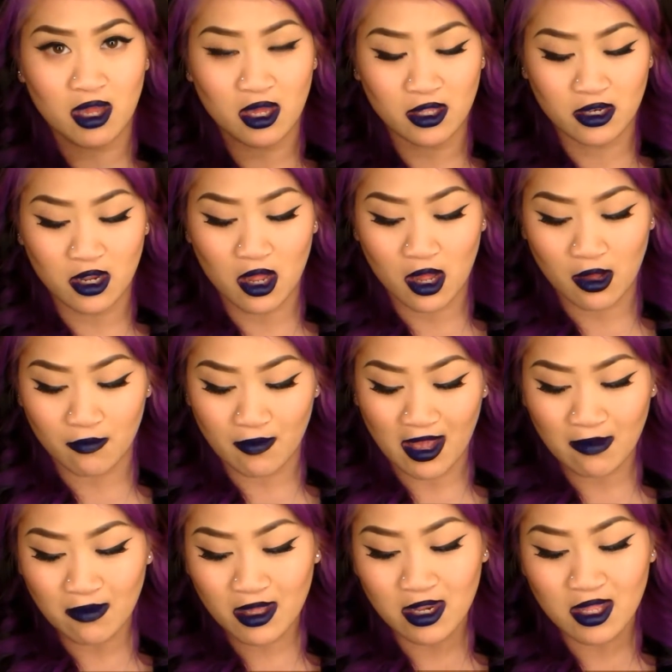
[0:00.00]
and
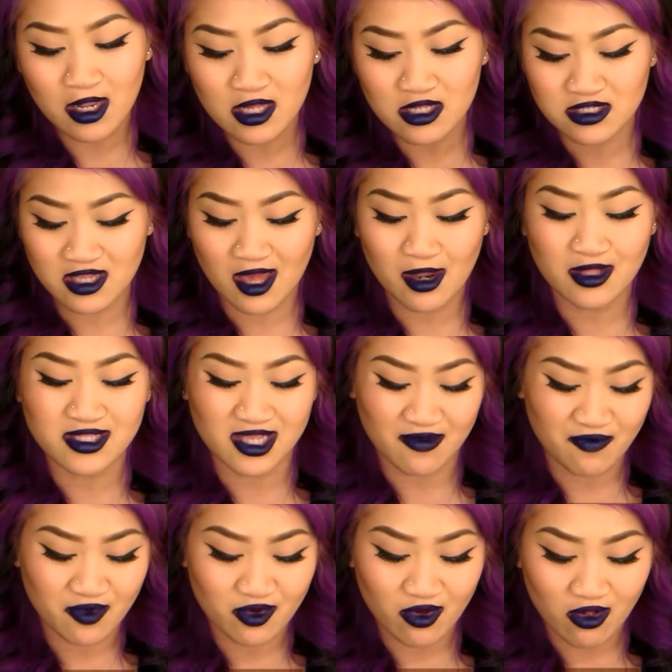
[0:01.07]
I mean, it is kind of
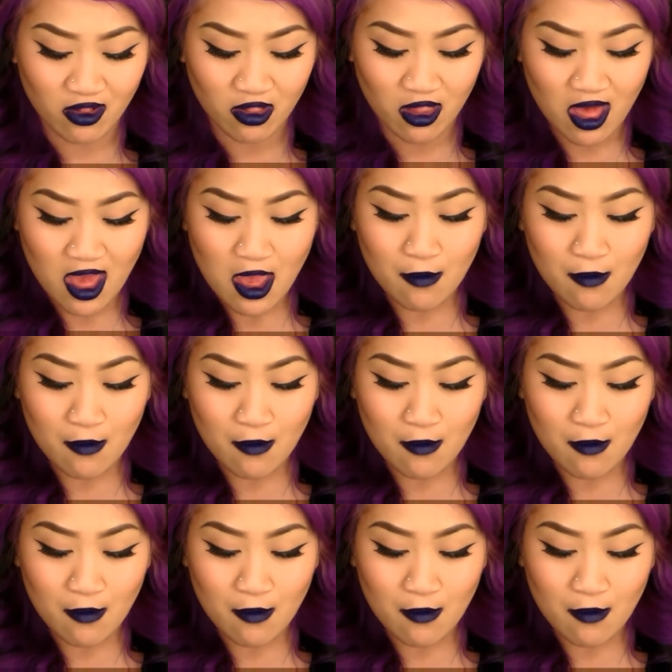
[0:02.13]
difficult,